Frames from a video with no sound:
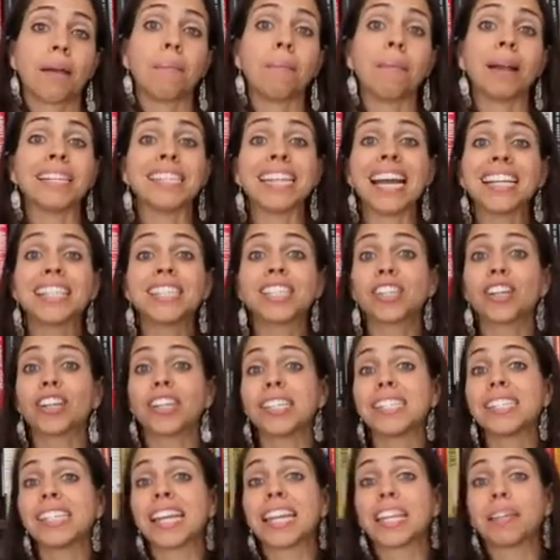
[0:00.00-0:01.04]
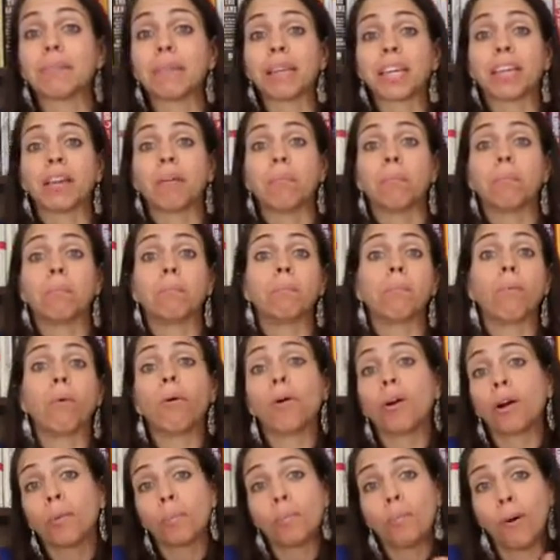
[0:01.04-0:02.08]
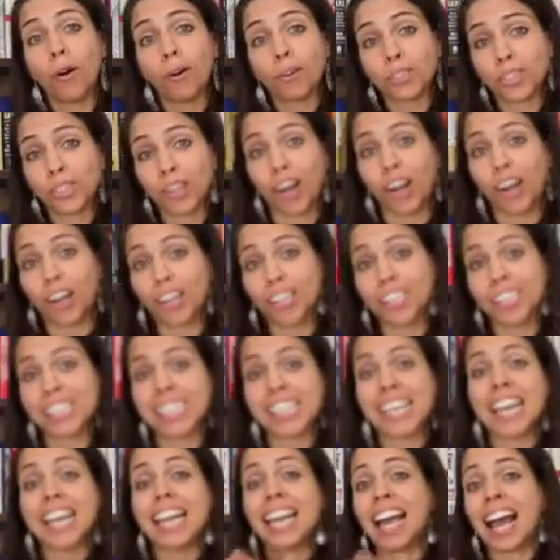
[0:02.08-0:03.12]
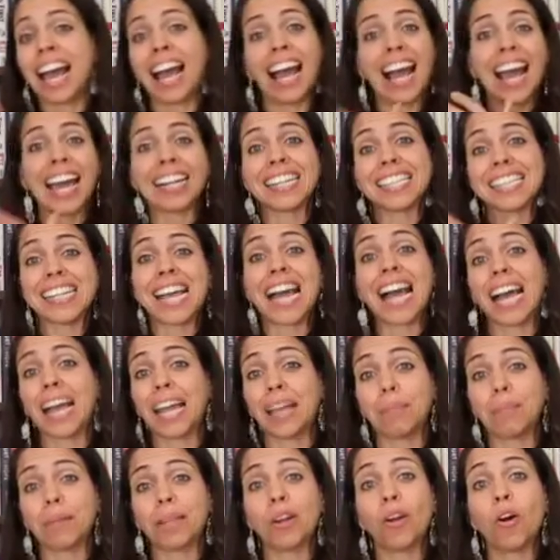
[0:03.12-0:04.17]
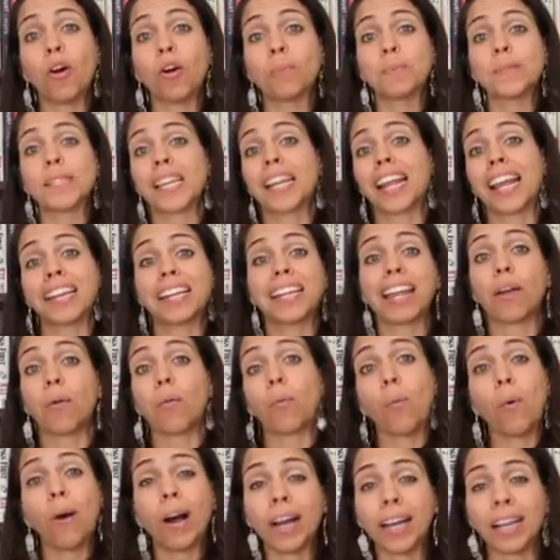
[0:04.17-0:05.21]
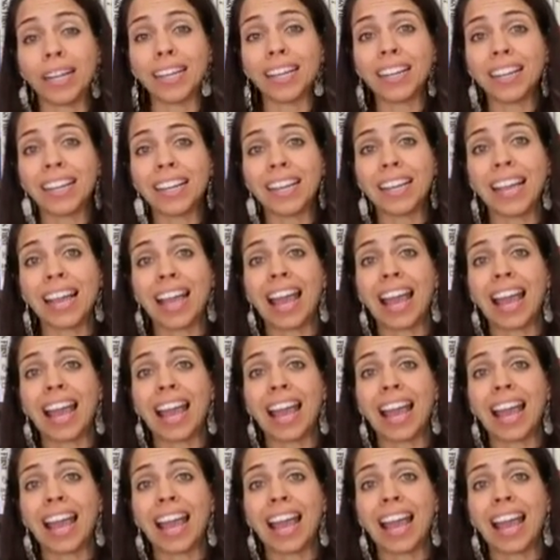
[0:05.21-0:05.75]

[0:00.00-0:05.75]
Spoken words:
My dad started sending me more postcards at a time in hopes that I'd get one,